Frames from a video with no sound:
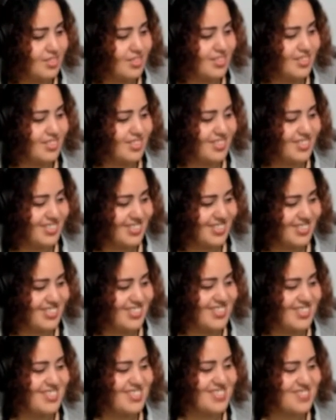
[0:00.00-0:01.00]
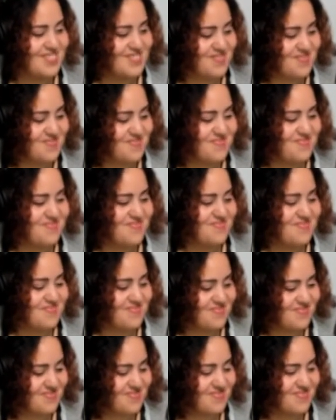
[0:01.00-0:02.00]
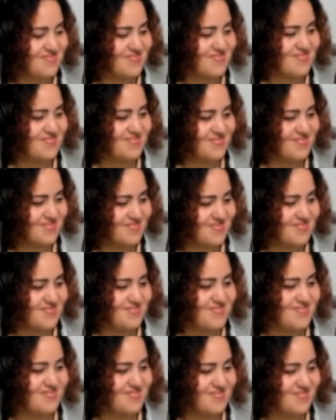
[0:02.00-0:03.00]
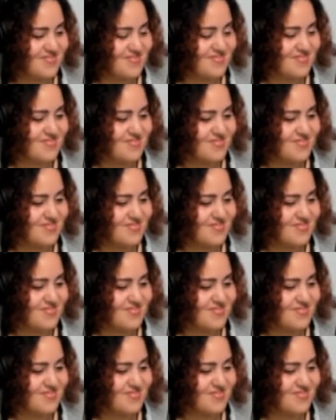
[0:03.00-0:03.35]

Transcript: (not speaking)